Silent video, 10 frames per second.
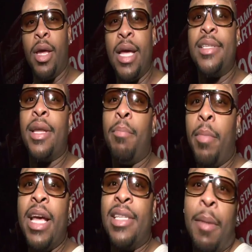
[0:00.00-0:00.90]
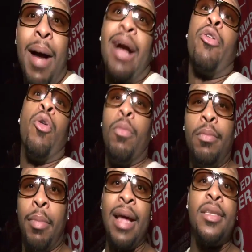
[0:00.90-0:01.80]
is in is in my group,
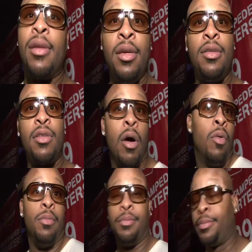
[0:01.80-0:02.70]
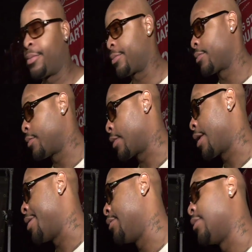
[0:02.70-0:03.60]
basically. So
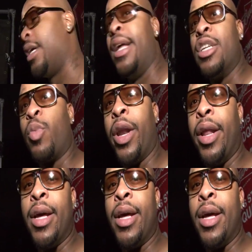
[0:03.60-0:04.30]
it is what it